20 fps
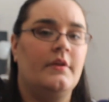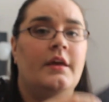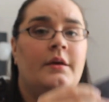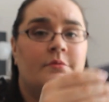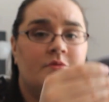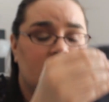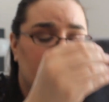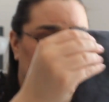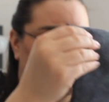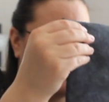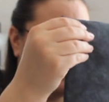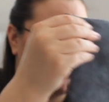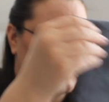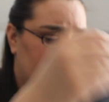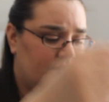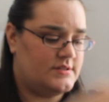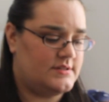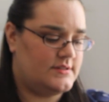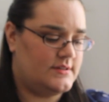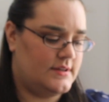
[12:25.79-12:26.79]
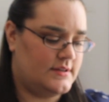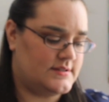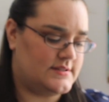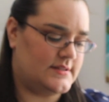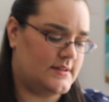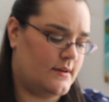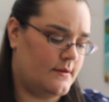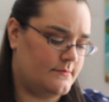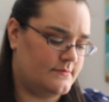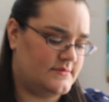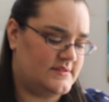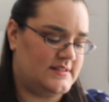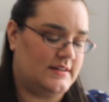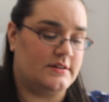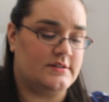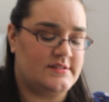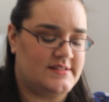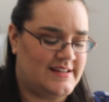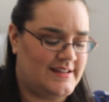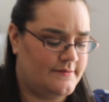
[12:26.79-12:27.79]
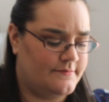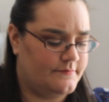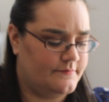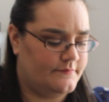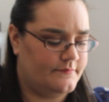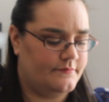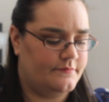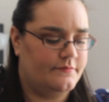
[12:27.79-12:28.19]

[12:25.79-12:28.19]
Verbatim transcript: It was gorgeous. It's um, Cersei.